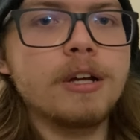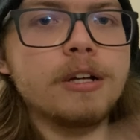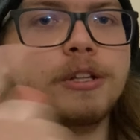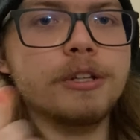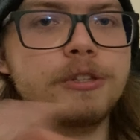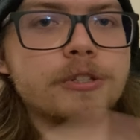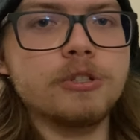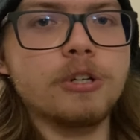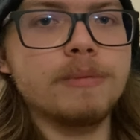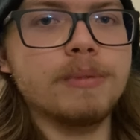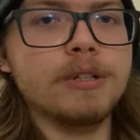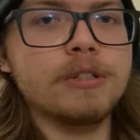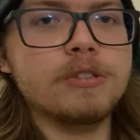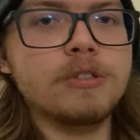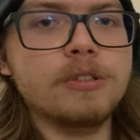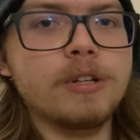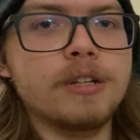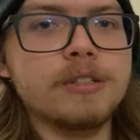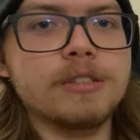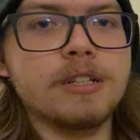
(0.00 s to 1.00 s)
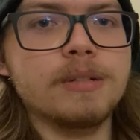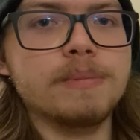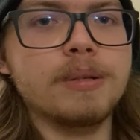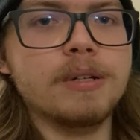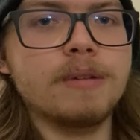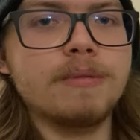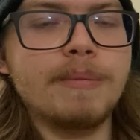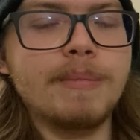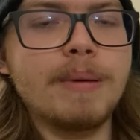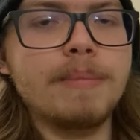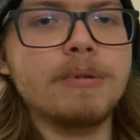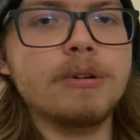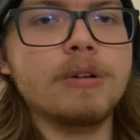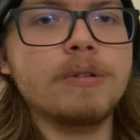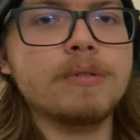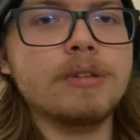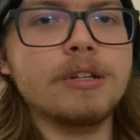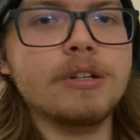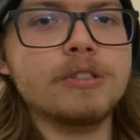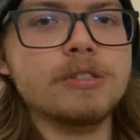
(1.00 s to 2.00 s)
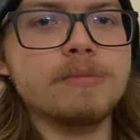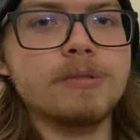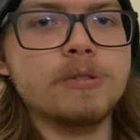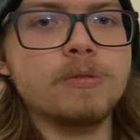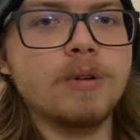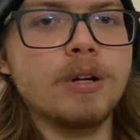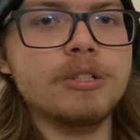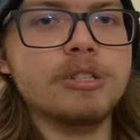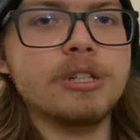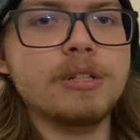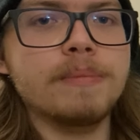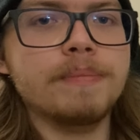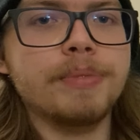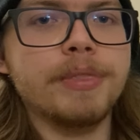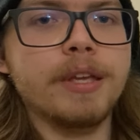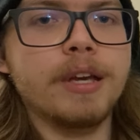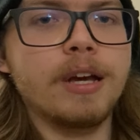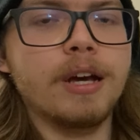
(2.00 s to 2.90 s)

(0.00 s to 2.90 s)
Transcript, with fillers: Click the join button so you guys can become a member. Thank you so much for watching.